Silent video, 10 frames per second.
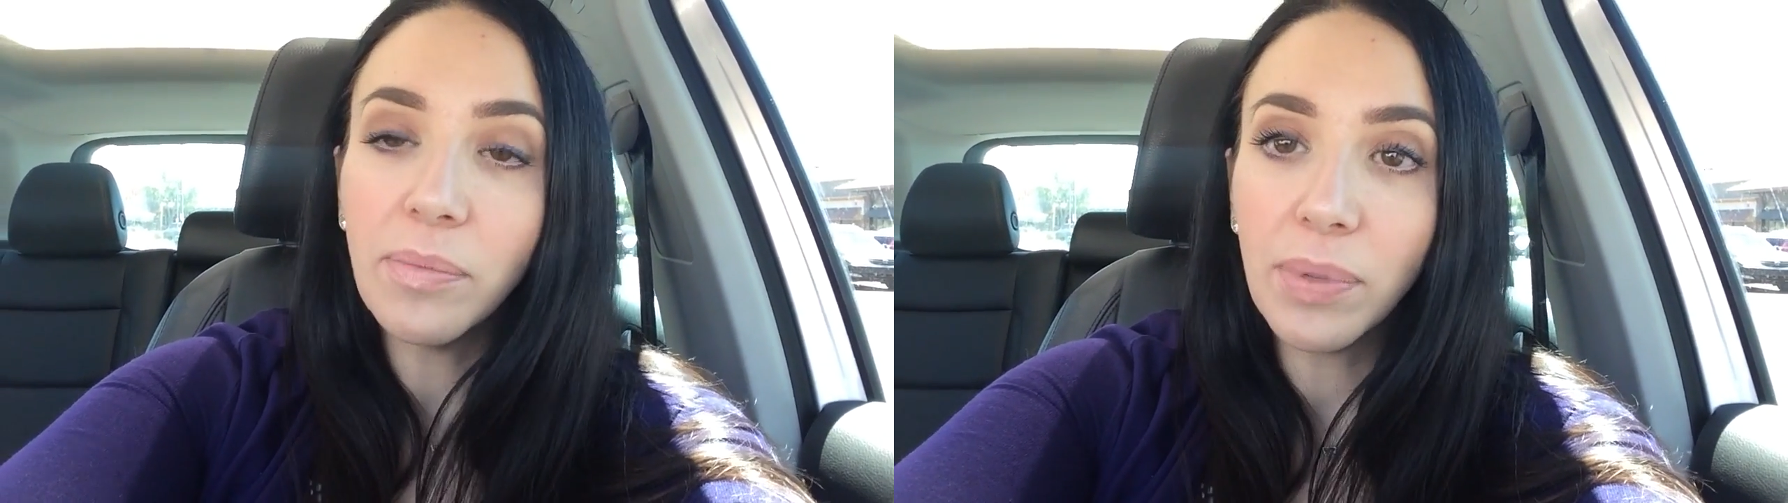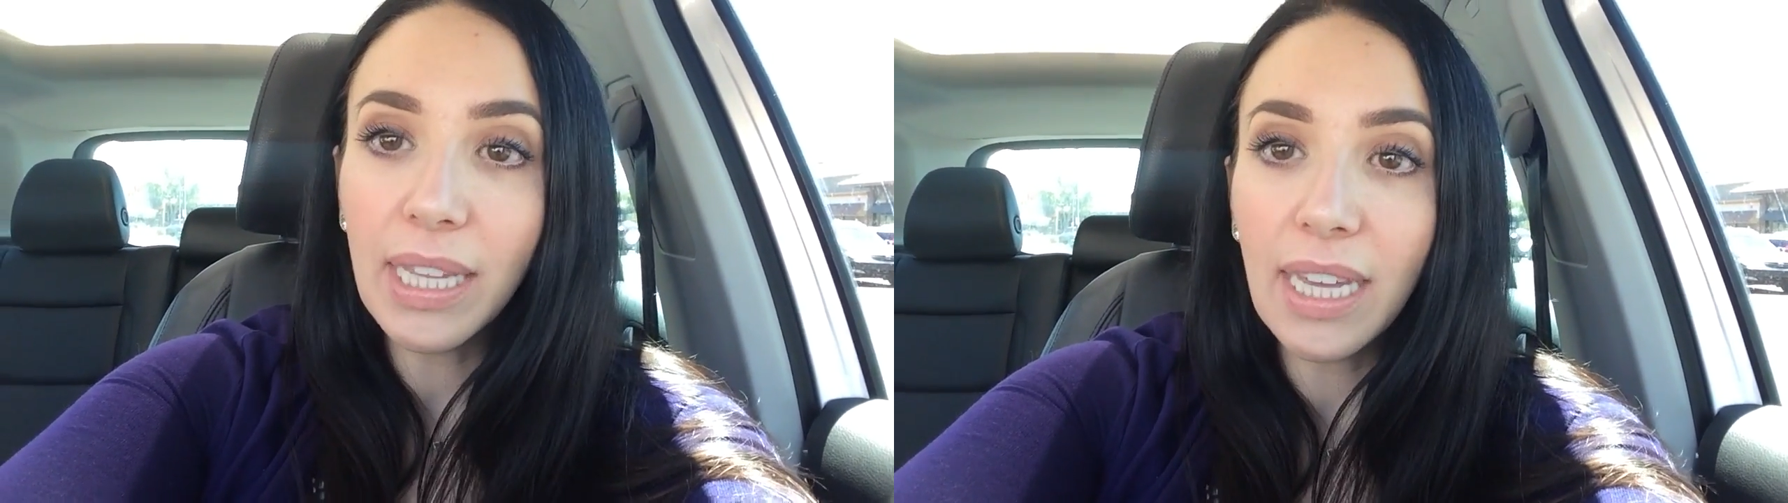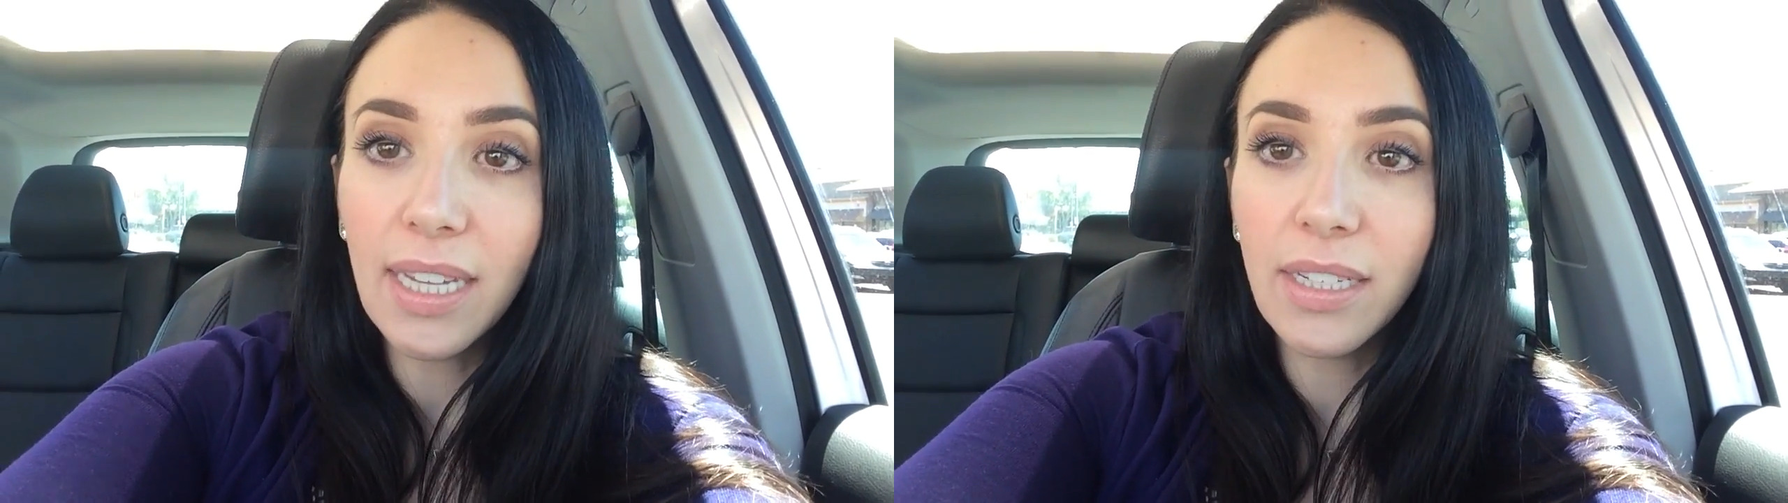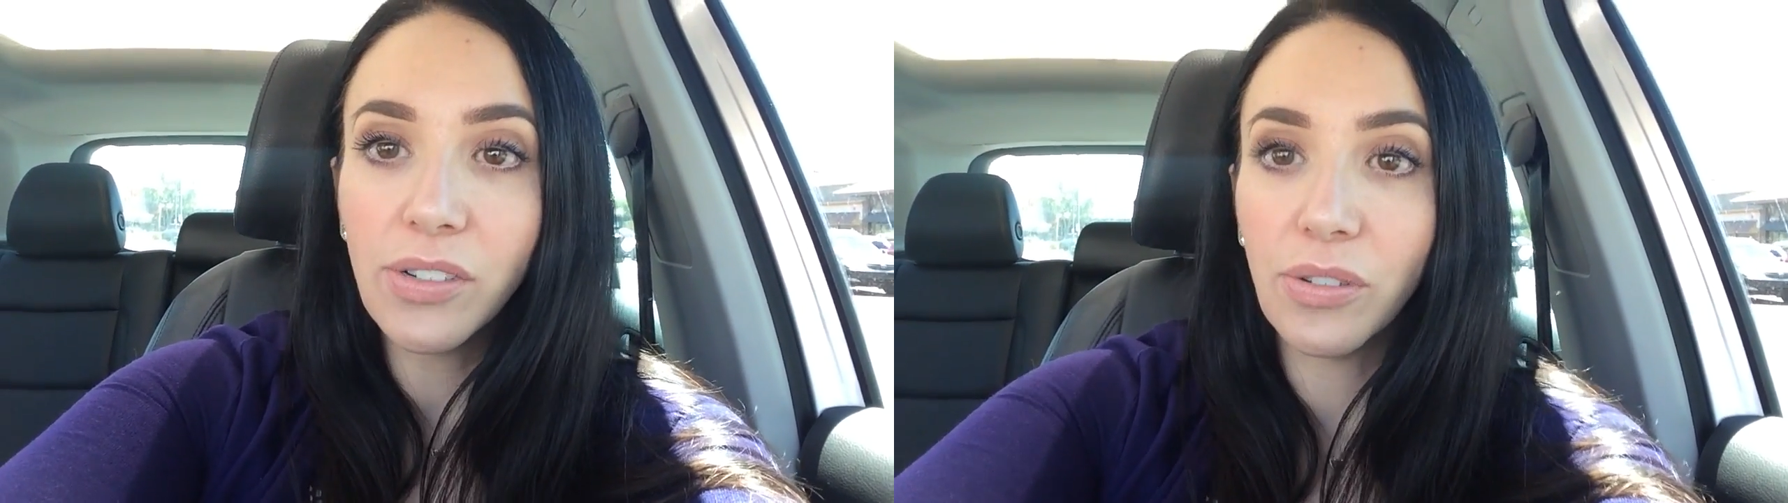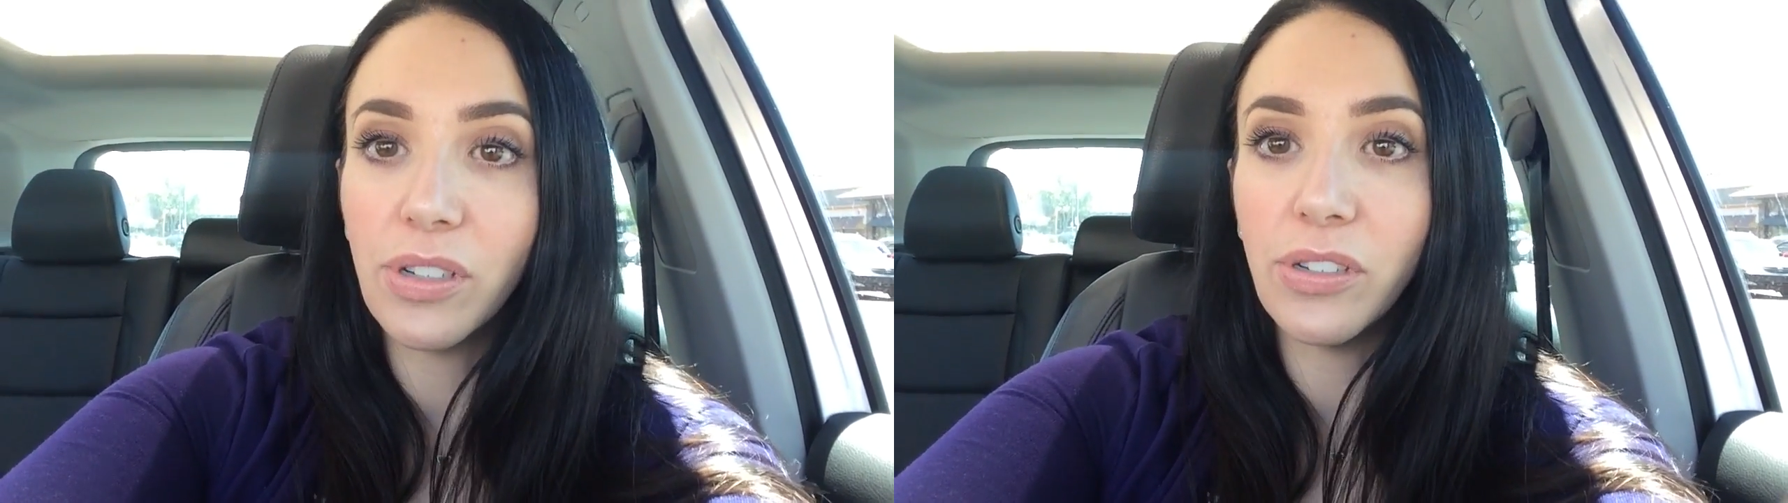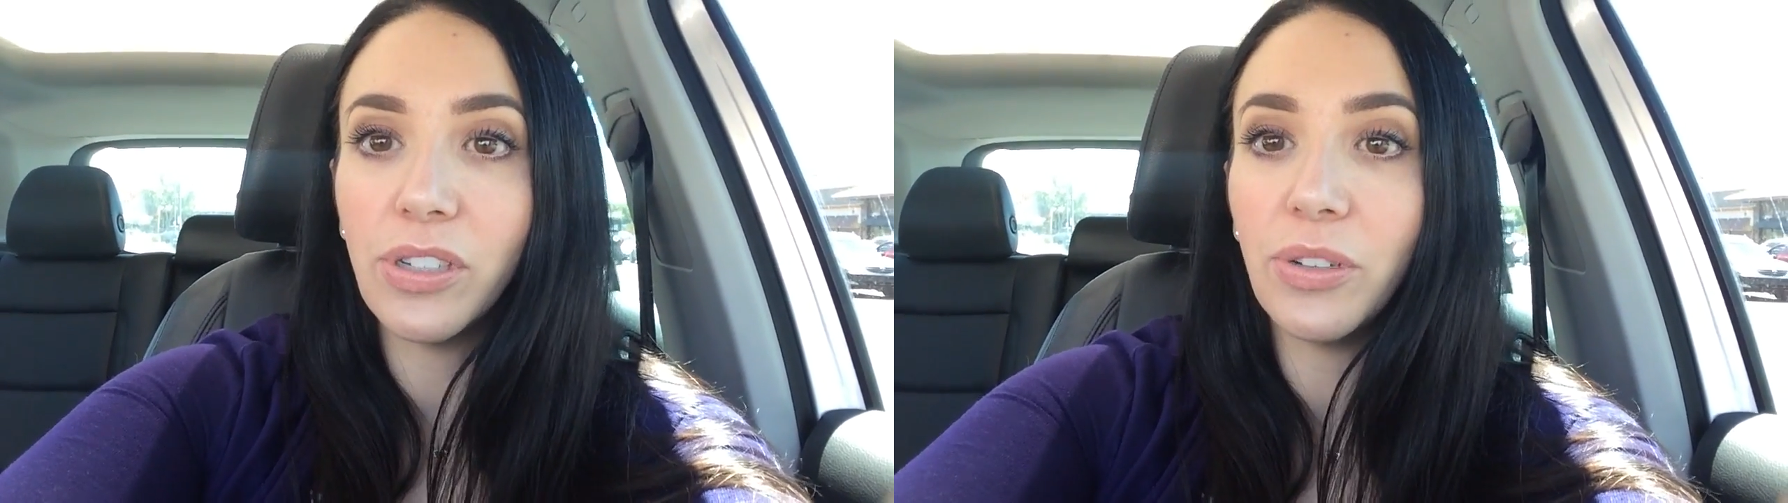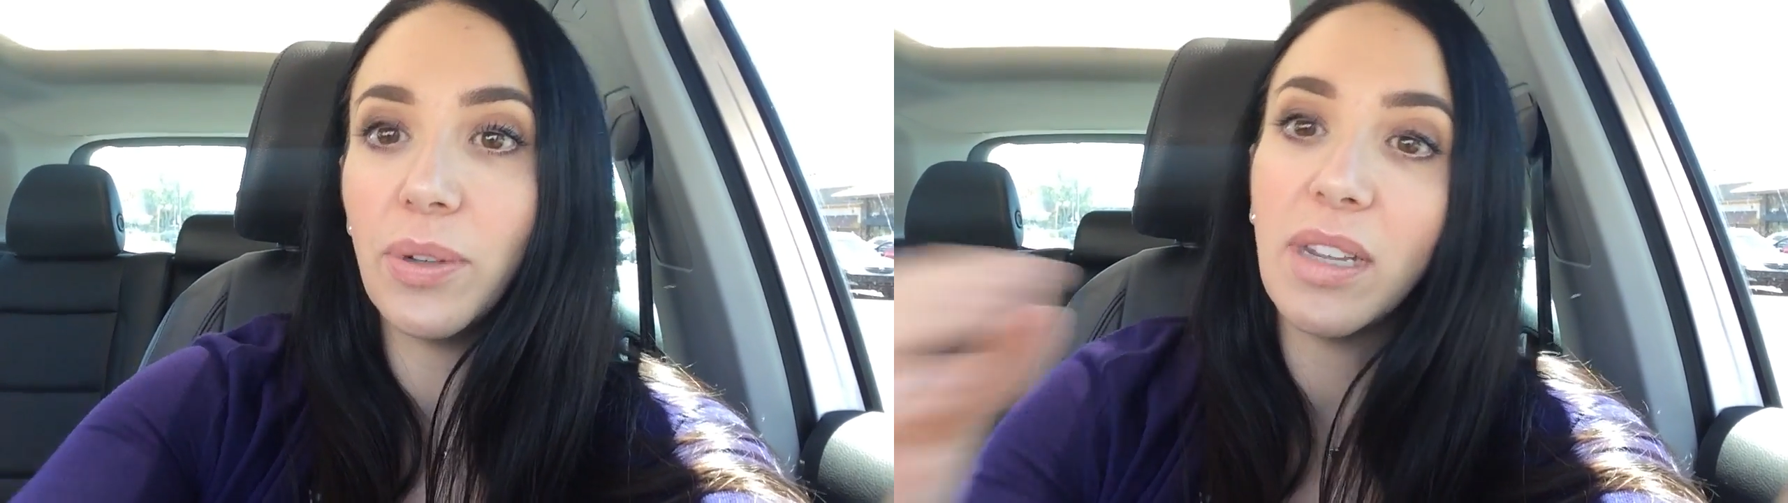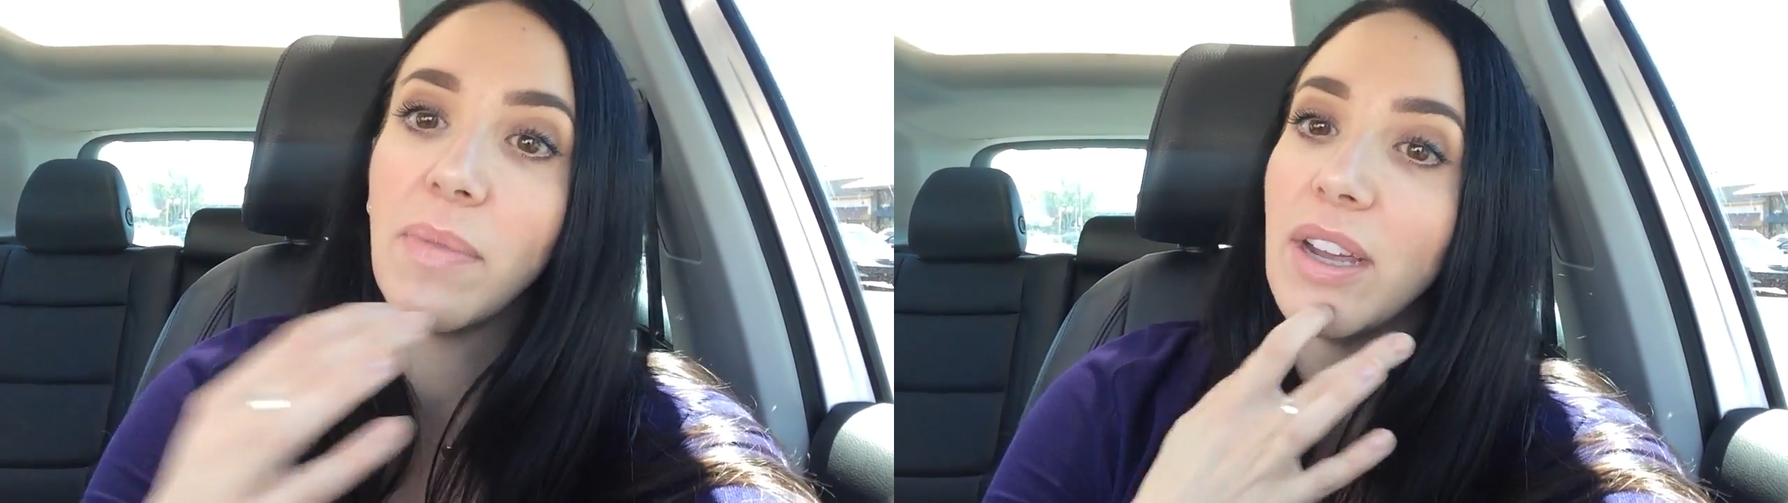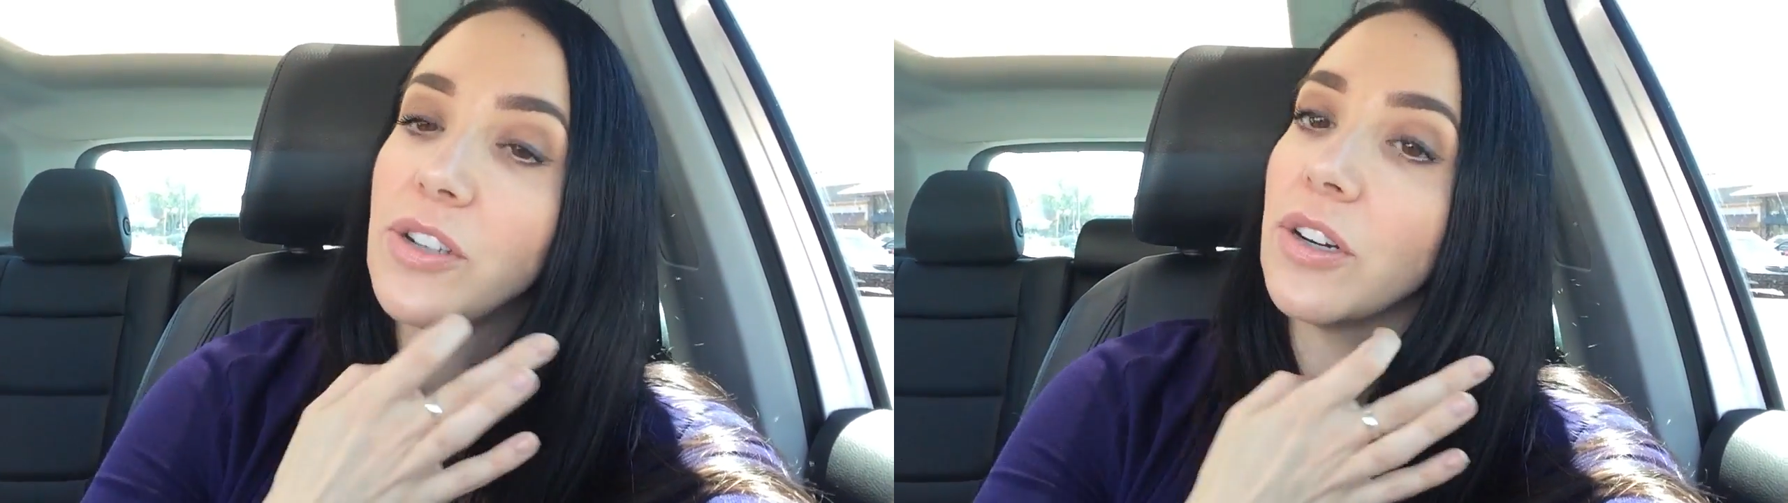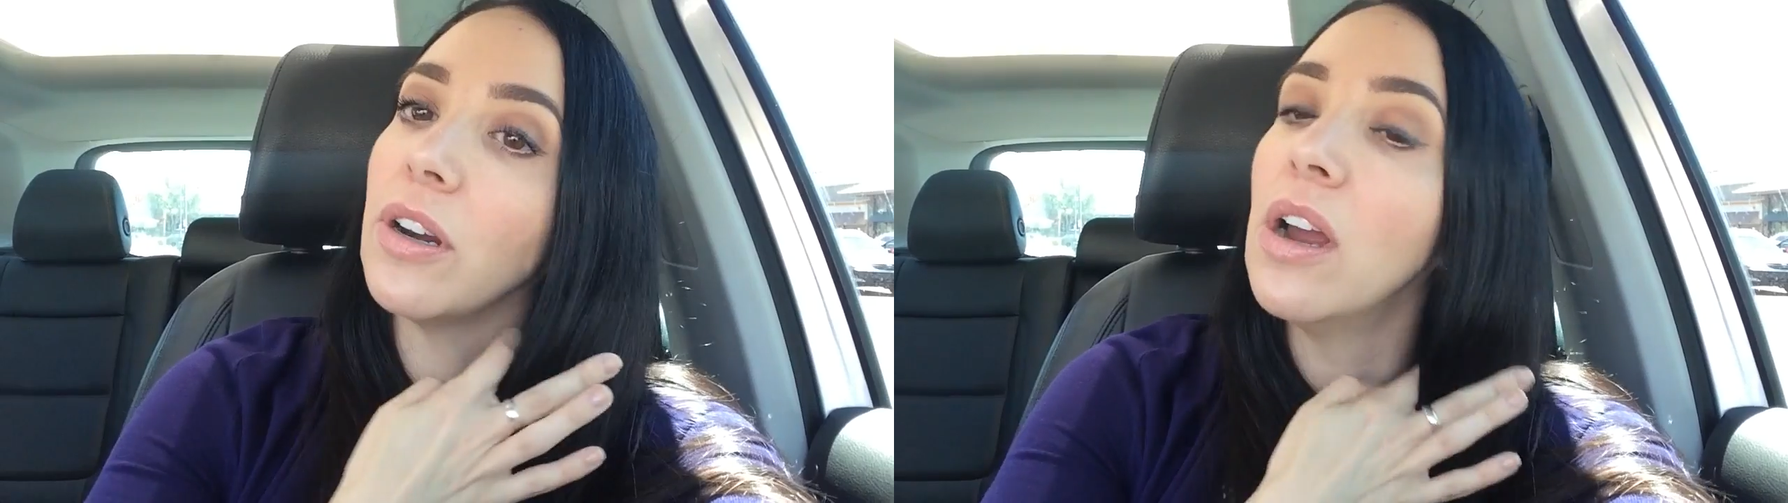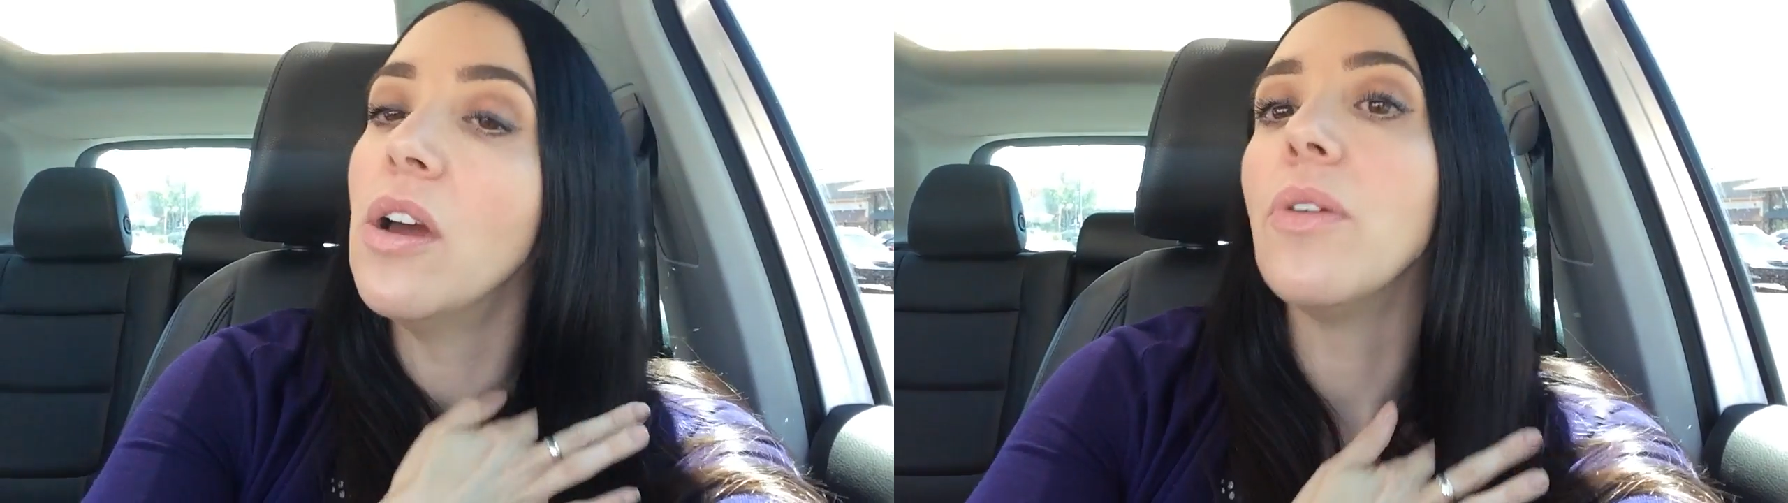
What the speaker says: implant or to do any major